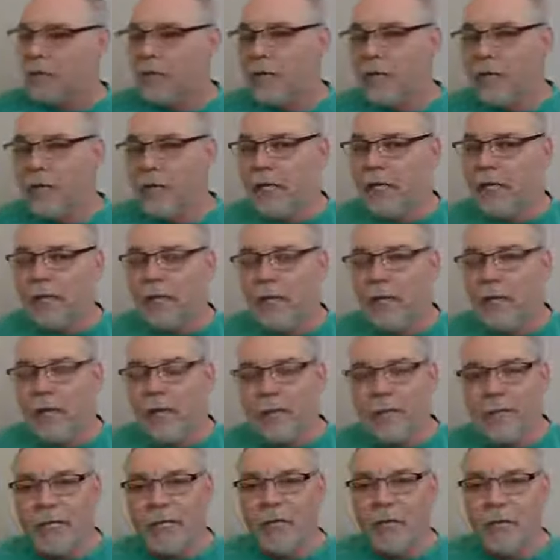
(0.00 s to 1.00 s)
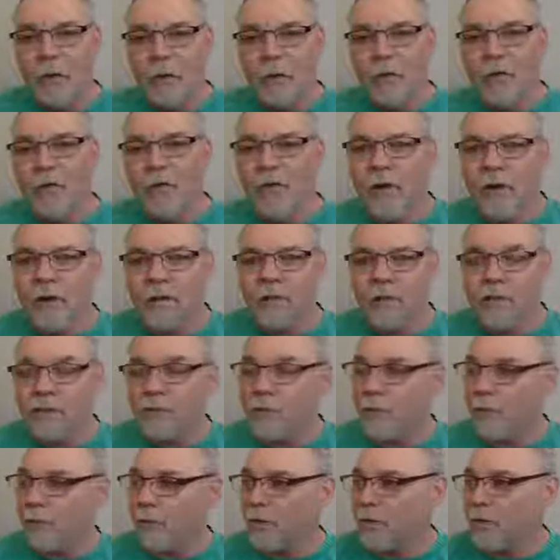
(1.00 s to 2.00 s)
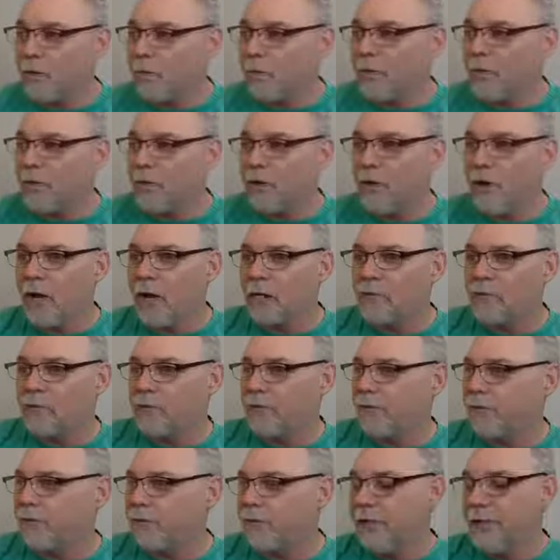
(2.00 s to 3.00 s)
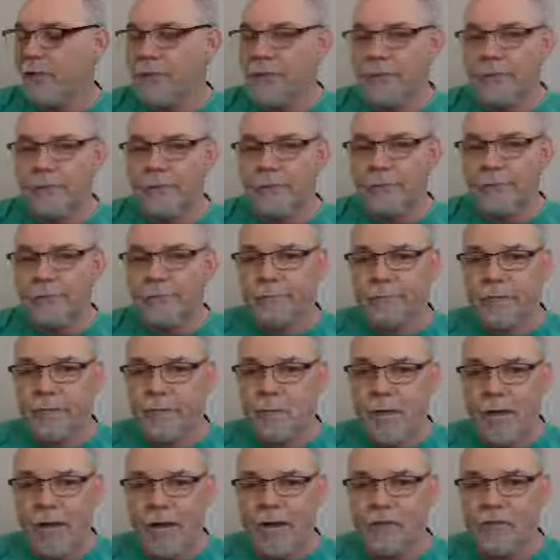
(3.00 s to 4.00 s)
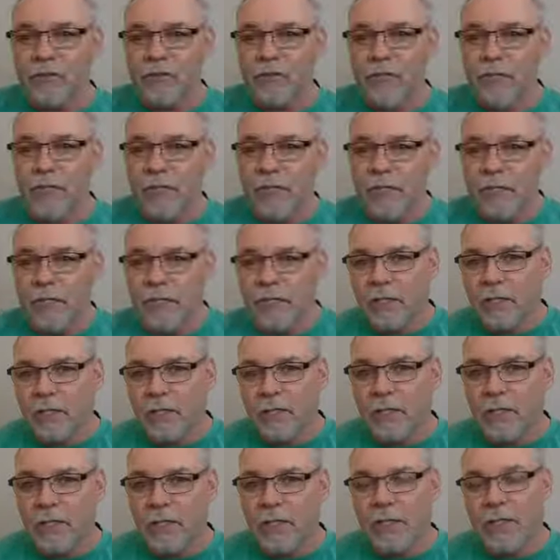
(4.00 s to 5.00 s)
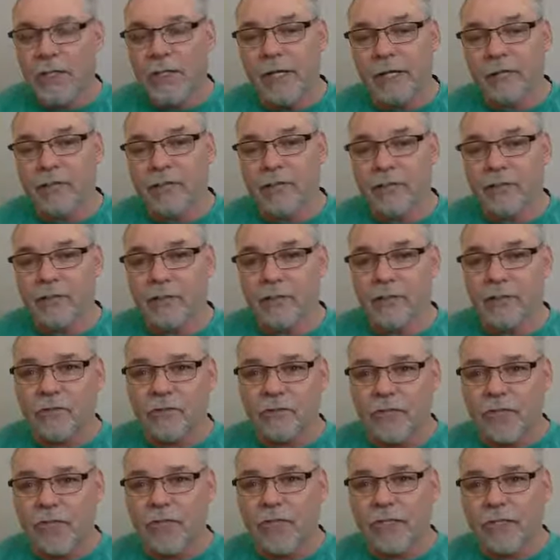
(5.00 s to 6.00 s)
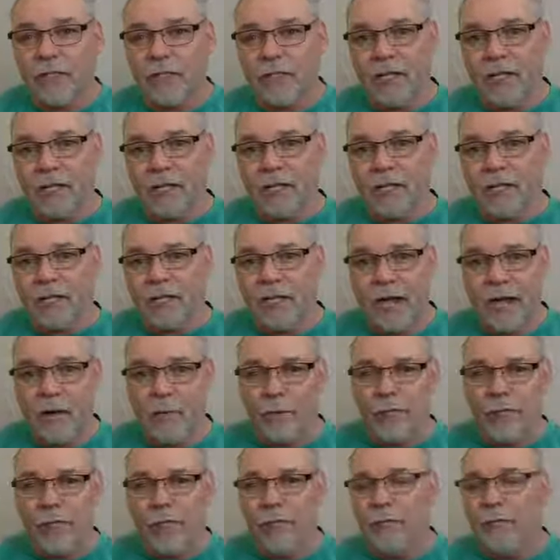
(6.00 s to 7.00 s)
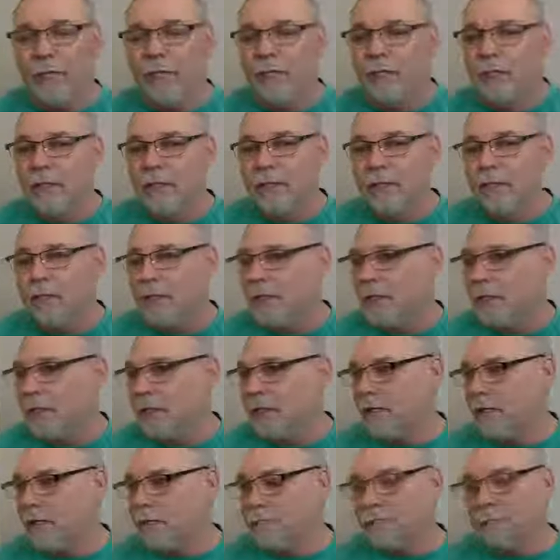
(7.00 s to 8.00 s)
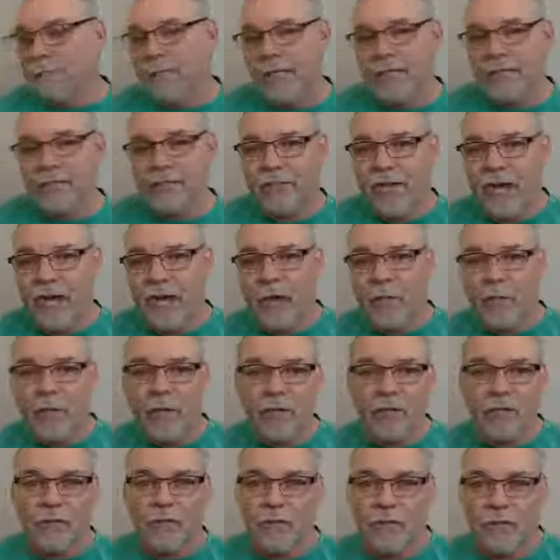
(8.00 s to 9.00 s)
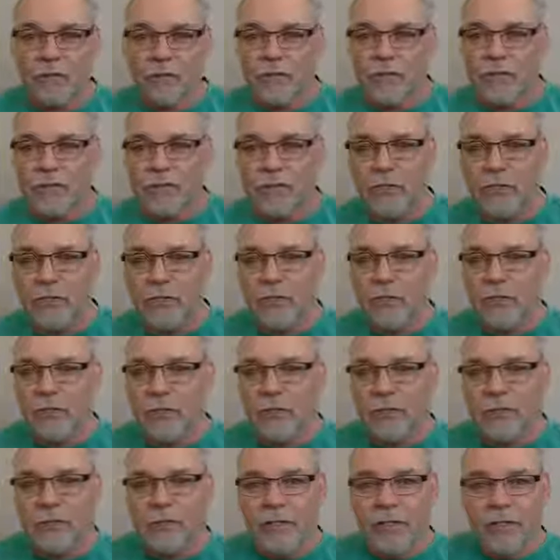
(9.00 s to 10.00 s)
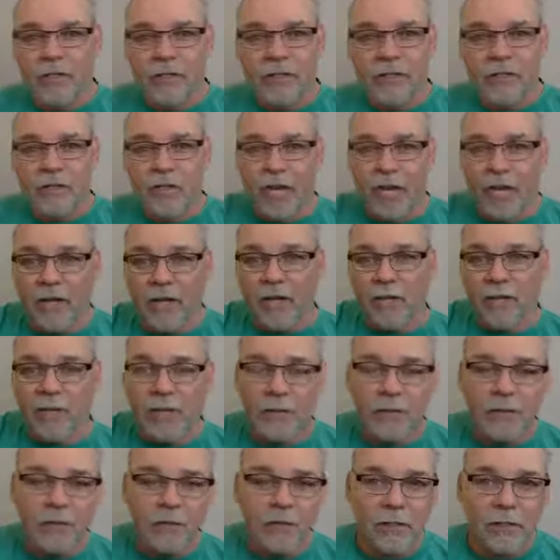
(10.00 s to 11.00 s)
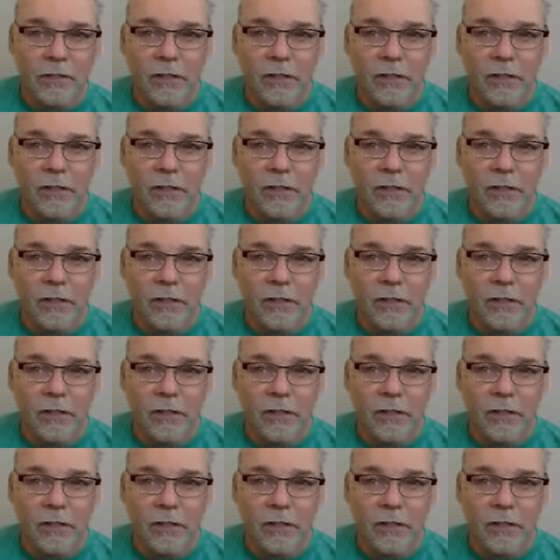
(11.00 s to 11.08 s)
And I mean local functions, or it could be across the U.S., it could be in the next state, next county, next town, next village, next channel.